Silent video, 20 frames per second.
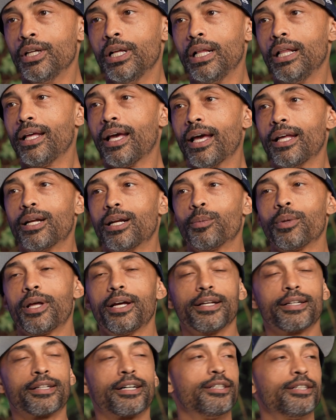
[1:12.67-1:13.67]
Mm-hmm. And I'm
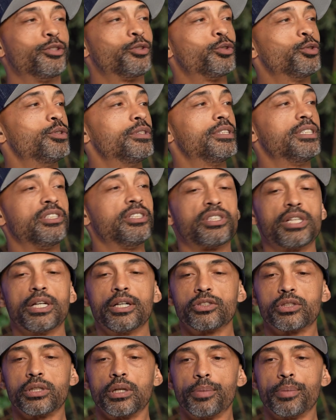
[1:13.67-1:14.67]
like cutting through with these sales.